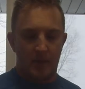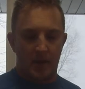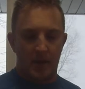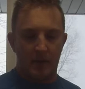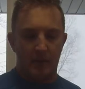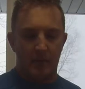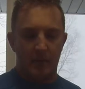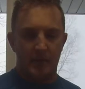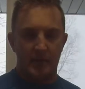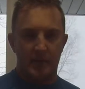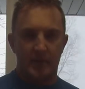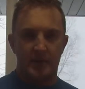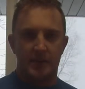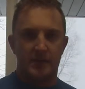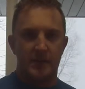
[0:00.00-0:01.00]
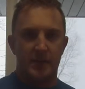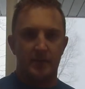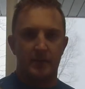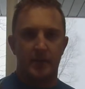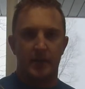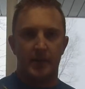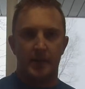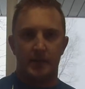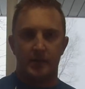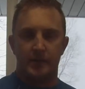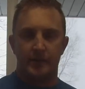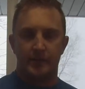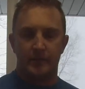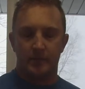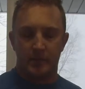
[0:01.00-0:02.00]
really like the Terminator,
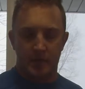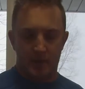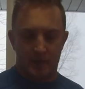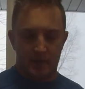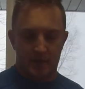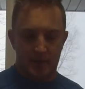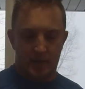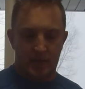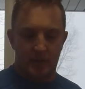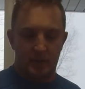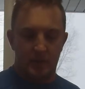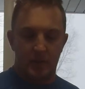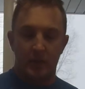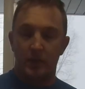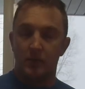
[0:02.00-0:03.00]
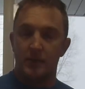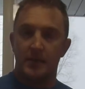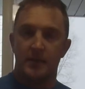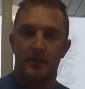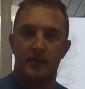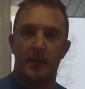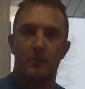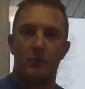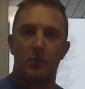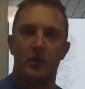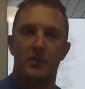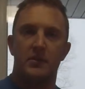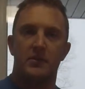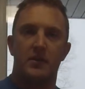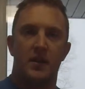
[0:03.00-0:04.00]
and I think I'm going to use it a lot more
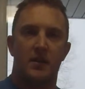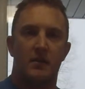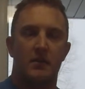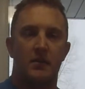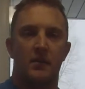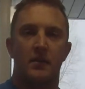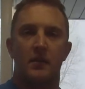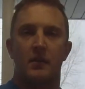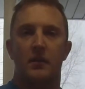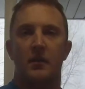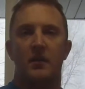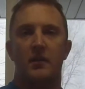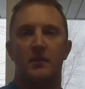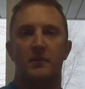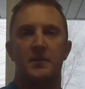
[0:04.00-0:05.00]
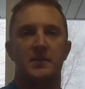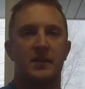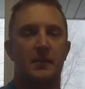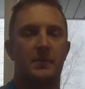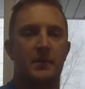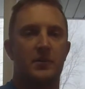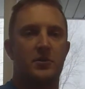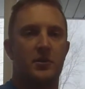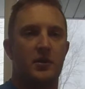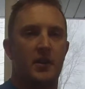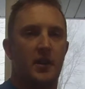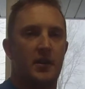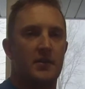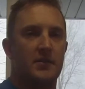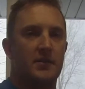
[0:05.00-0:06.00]
this year. Skipping
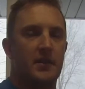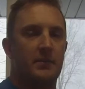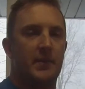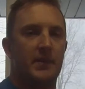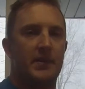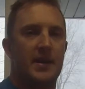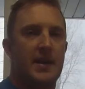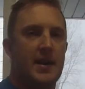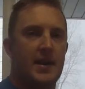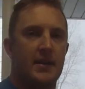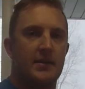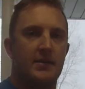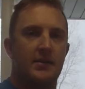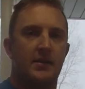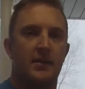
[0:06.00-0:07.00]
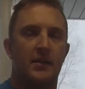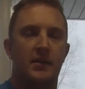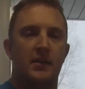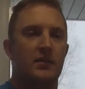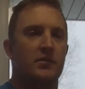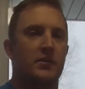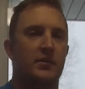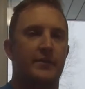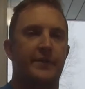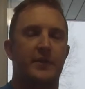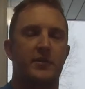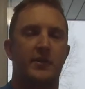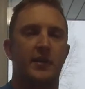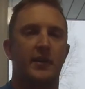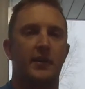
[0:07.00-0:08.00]
trees, skipping docks, just
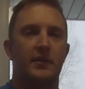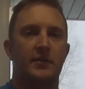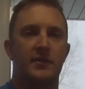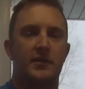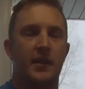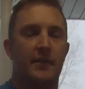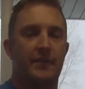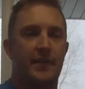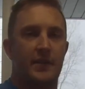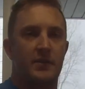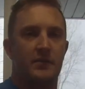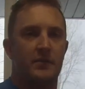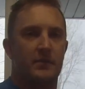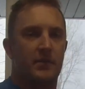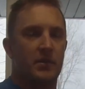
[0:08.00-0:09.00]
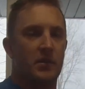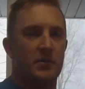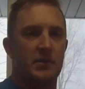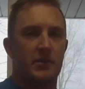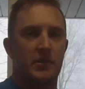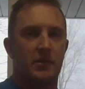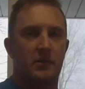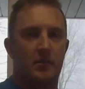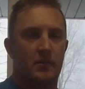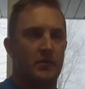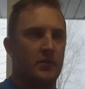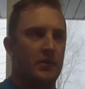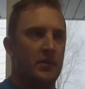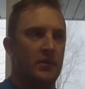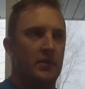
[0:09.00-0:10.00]
fishing stuff that's close to you.
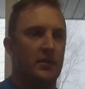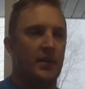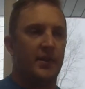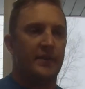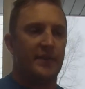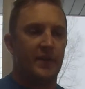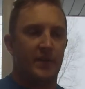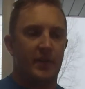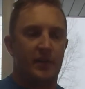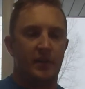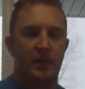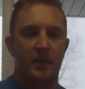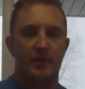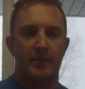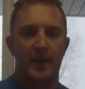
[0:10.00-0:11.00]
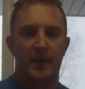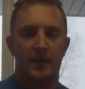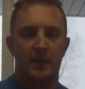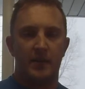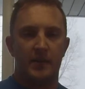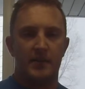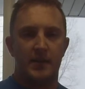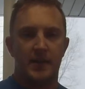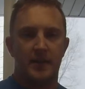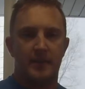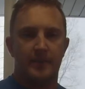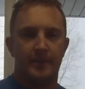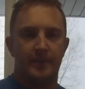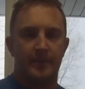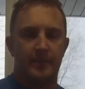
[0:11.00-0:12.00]
I feel like you get a better hook set.